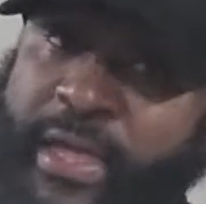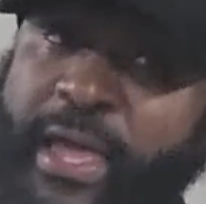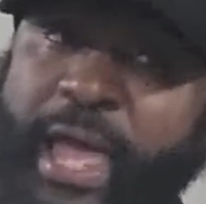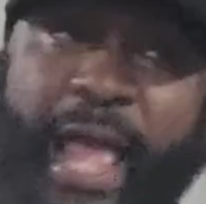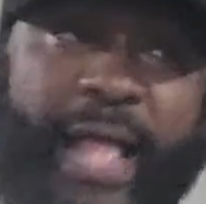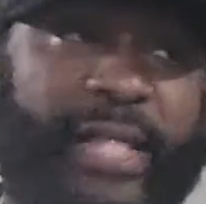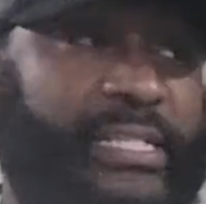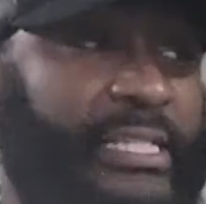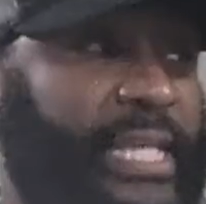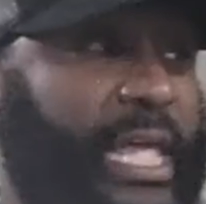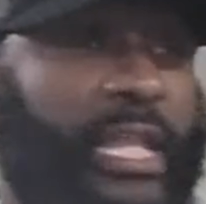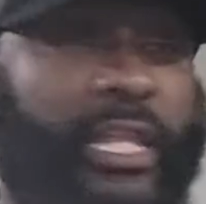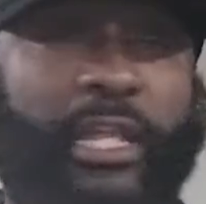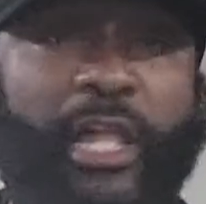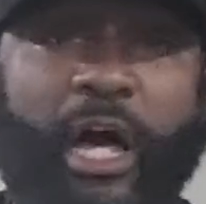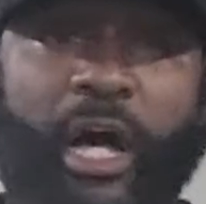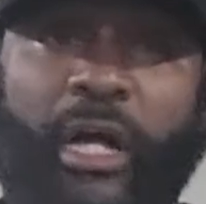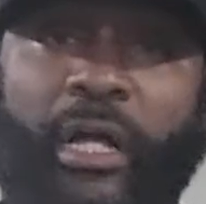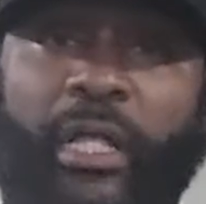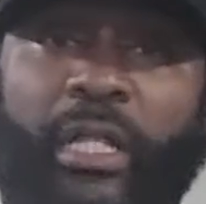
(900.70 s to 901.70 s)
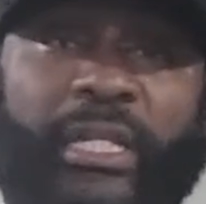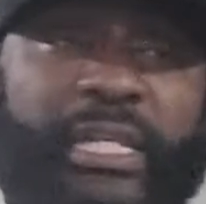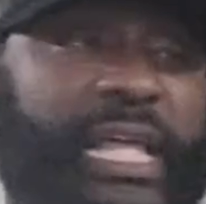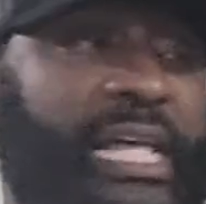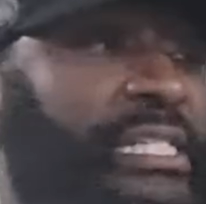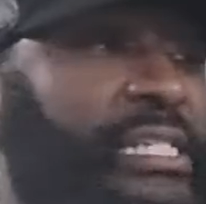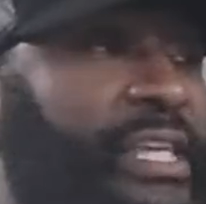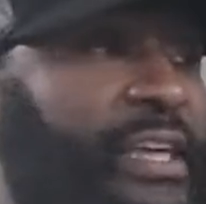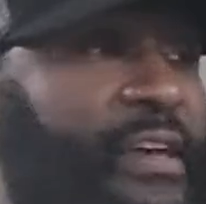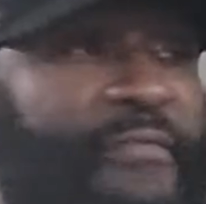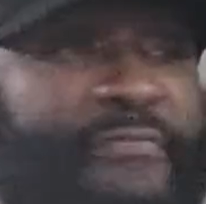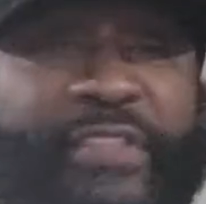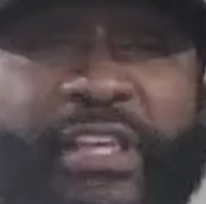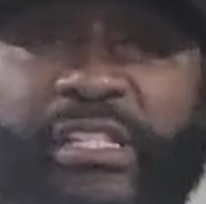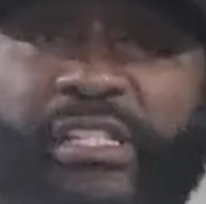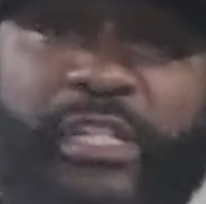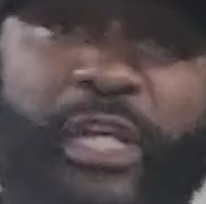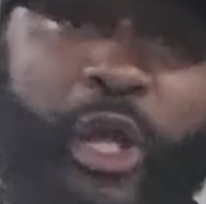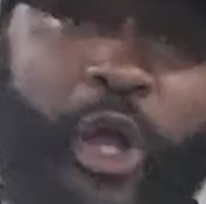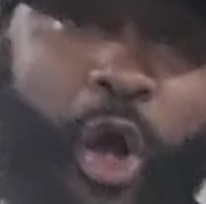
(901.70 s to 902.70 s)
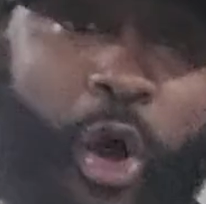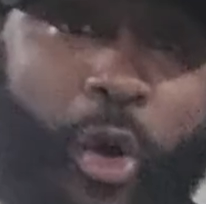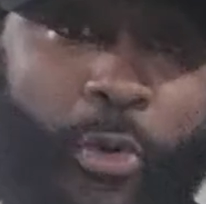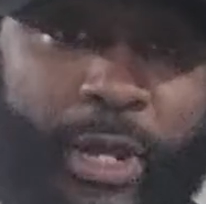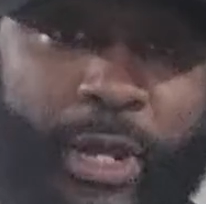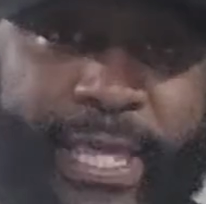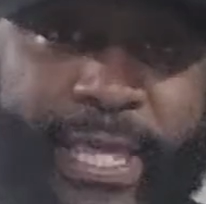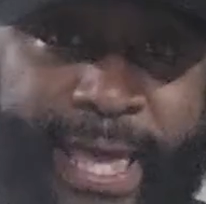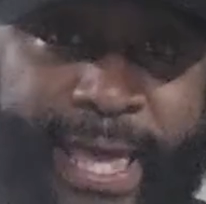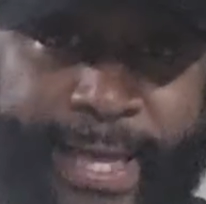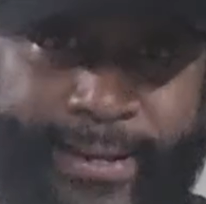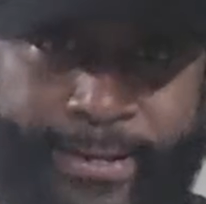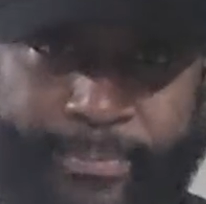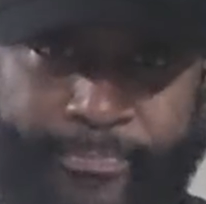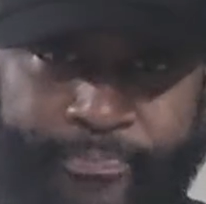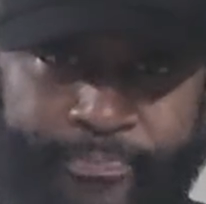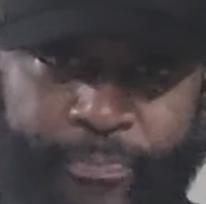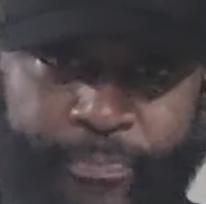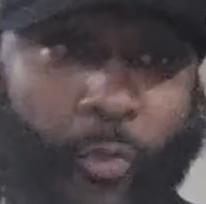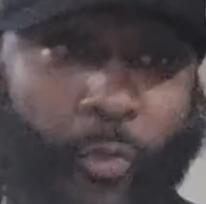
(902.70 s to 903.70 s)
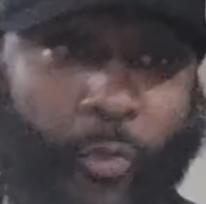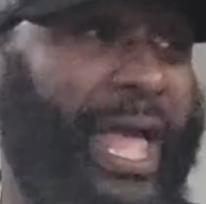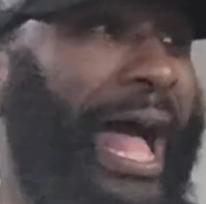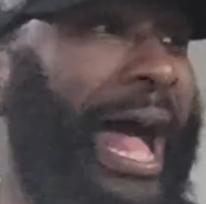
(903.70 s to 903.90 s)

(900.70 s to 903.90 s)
and said, look, let's give this a go again. We